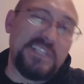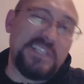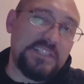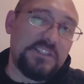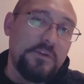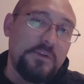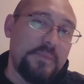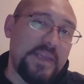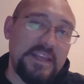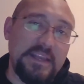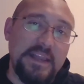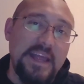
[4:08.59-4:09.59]
system
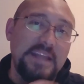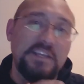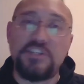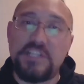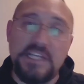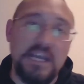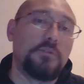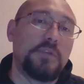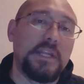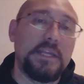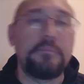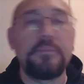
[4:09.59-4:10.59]
in energy
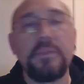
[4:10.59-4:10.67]
only.